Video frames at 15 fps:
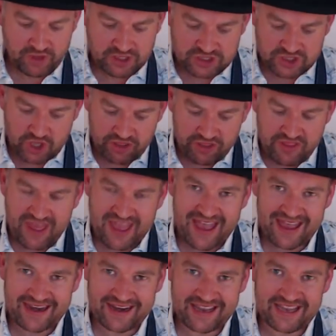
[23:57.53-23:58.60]
So
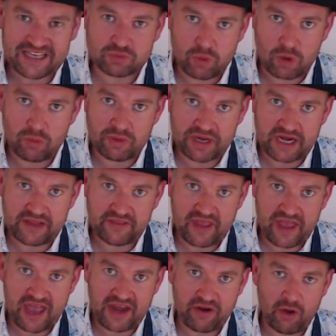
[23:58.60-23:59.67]
that is what we're getting
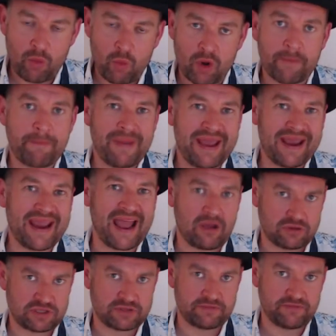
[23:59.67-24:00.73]
there. And I want to pick
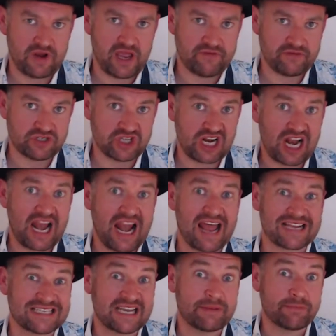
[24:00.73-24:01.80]
out some flavors that are
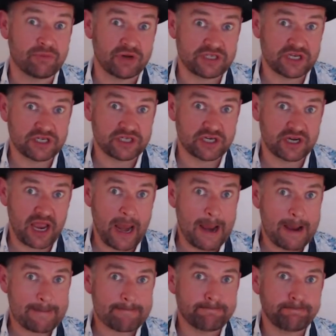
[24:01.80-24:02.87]
classic British, okay?
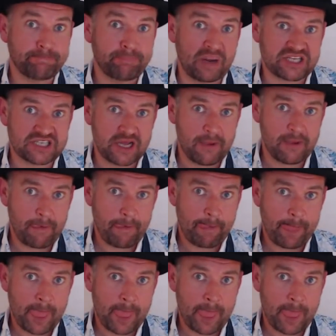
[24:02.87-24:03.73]
Butter